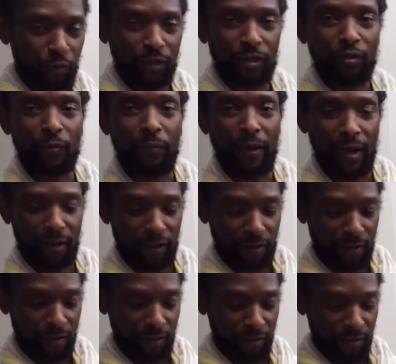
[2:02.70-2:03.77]
need to panic
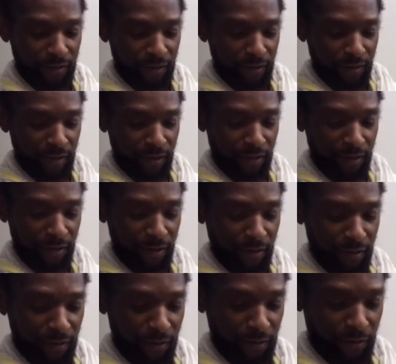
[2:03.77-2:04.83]
in any
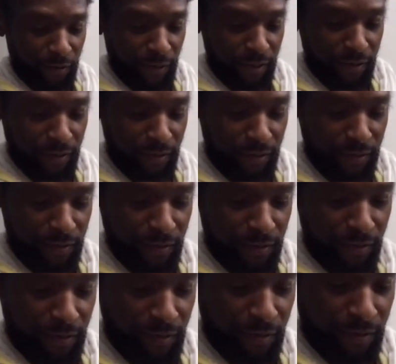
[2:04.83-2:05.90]
crisis.
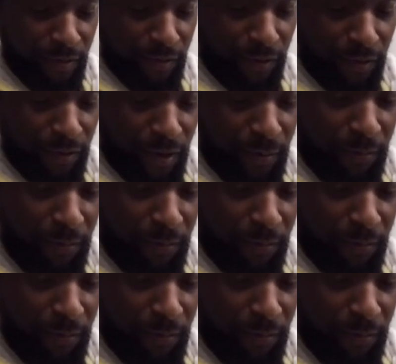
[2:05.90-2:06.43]
Okay,